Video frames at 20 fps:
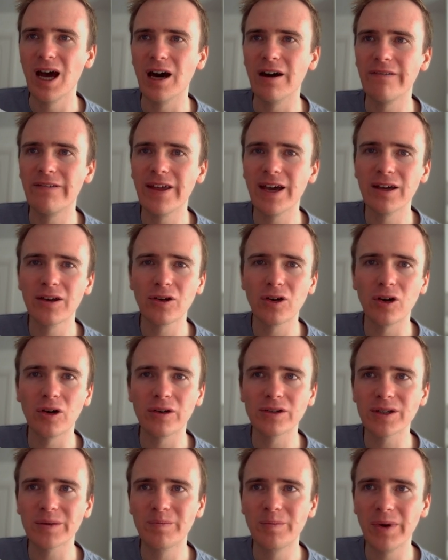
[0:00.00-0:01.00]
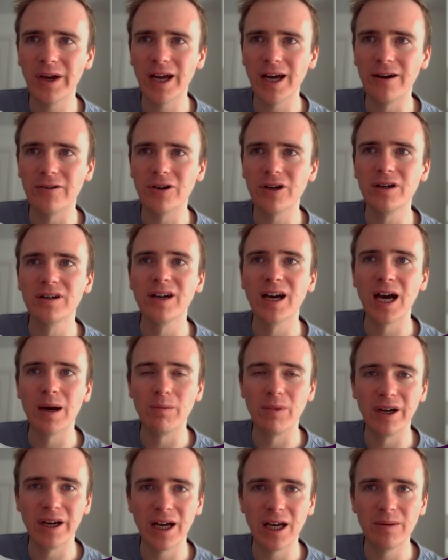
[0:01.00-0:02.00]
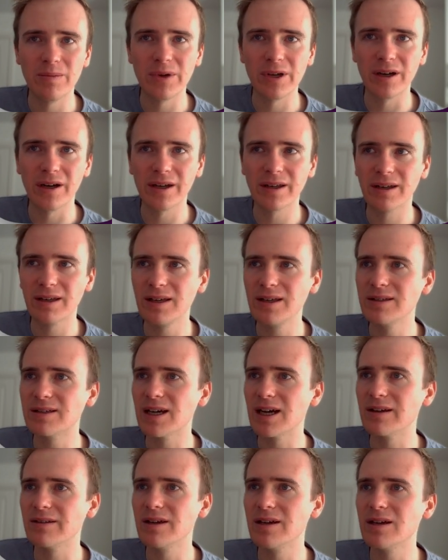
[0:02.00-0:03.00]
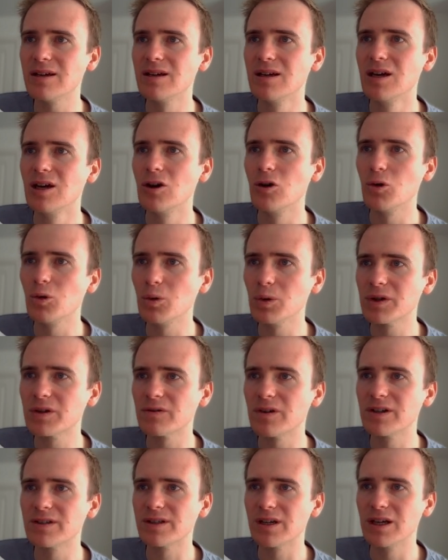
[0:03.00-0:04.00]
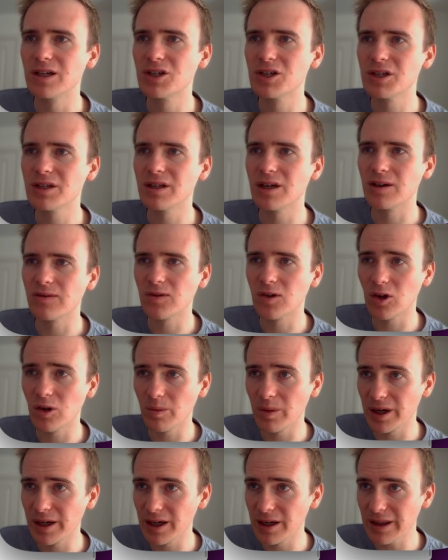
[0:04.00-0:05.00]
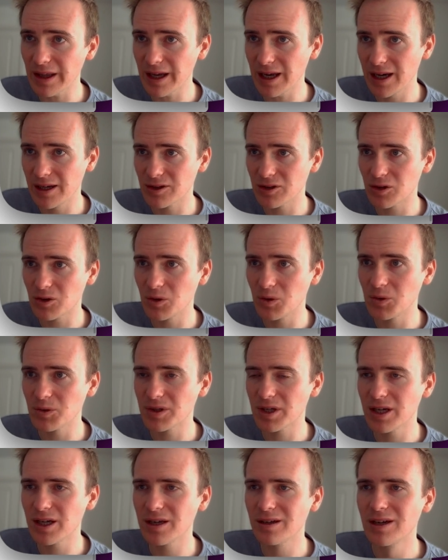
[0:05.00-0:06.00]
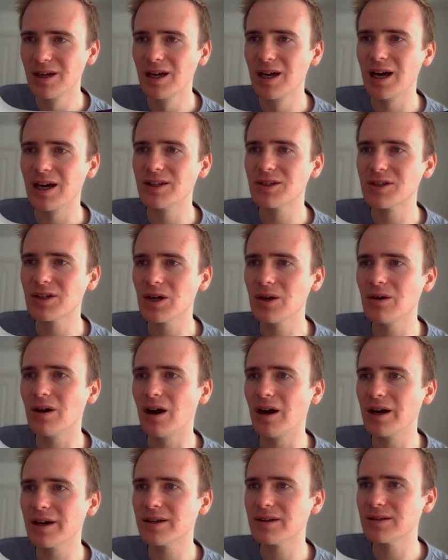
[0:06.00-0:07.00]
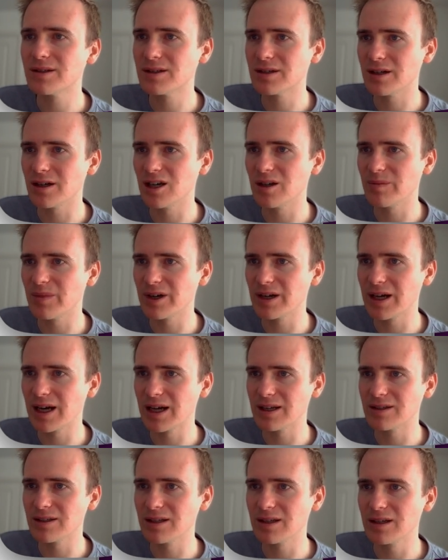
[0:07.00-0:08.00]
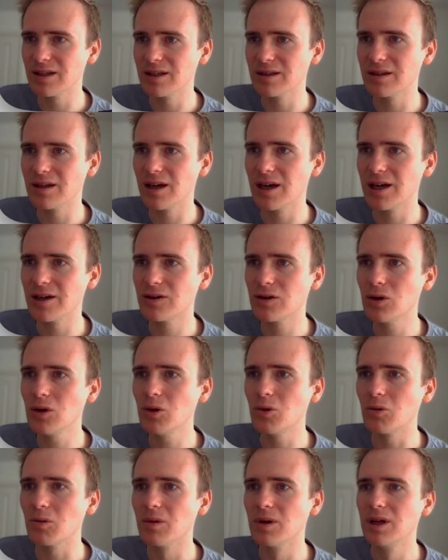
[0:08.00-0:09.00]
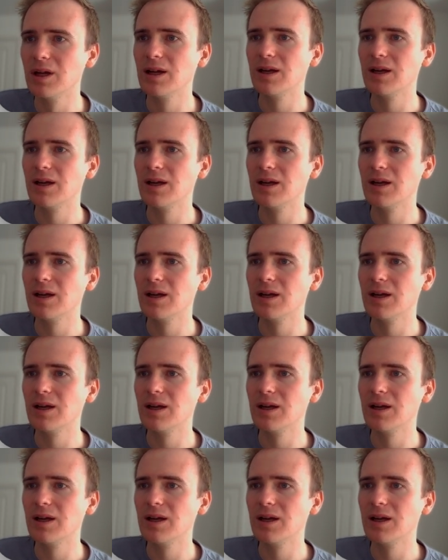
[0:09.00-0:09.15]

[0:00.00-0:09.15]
I've then got bearer and my A P I key down here. Authorization, I've got my other header calls here. And so I can start by adding in a call.